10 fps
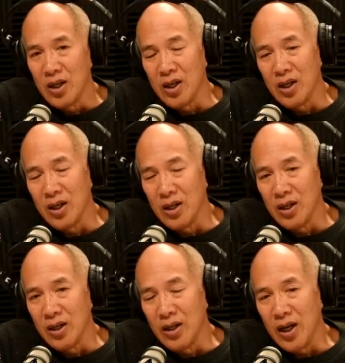
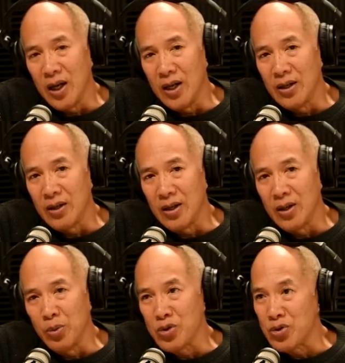uh, and
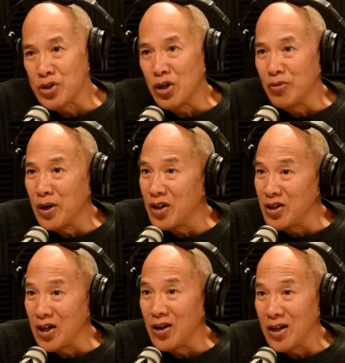it was resolved by the
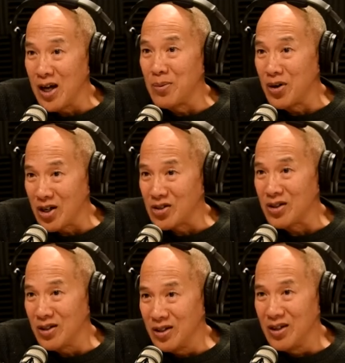Dalai Lama,
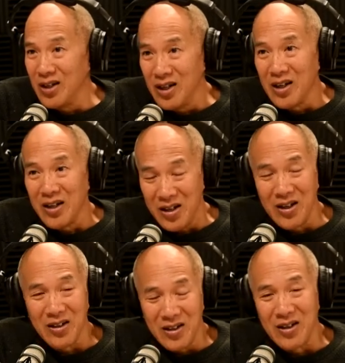actually. No way.
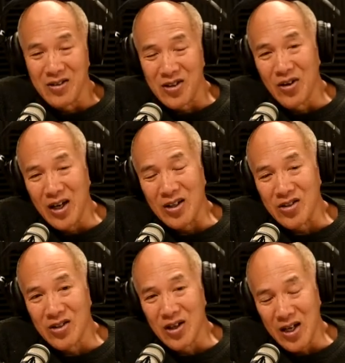Yeah, yeah. So I,
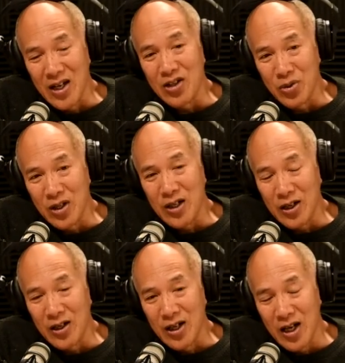actually, I had lunch with the
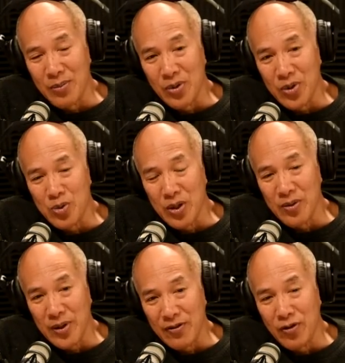Dalai Lama. We
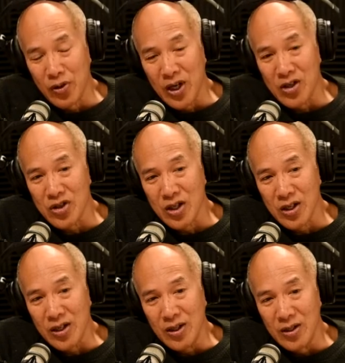spent about four hours
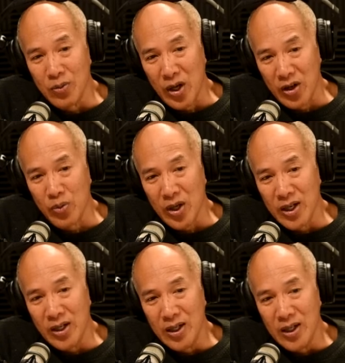together, one on
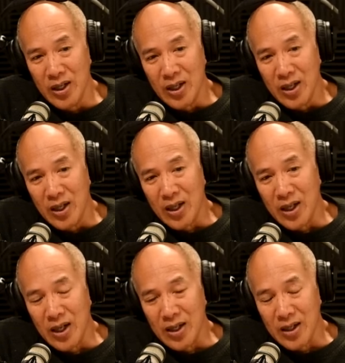one. Wow.
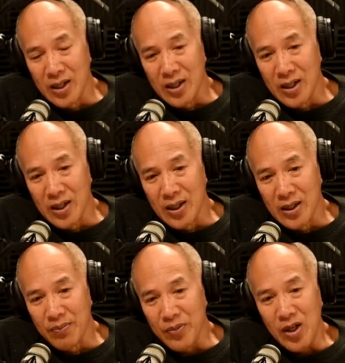And
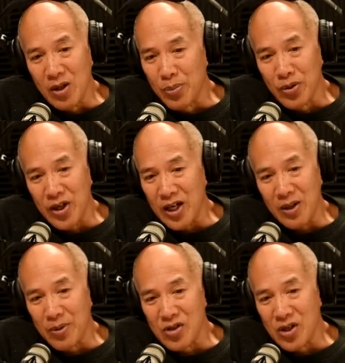uh, yeah, I brought that
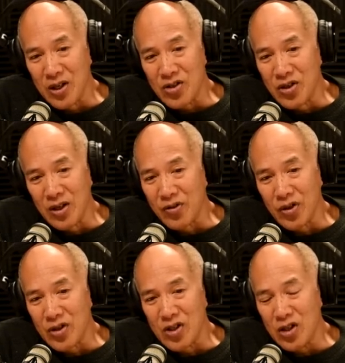up. I said, listen, I've got this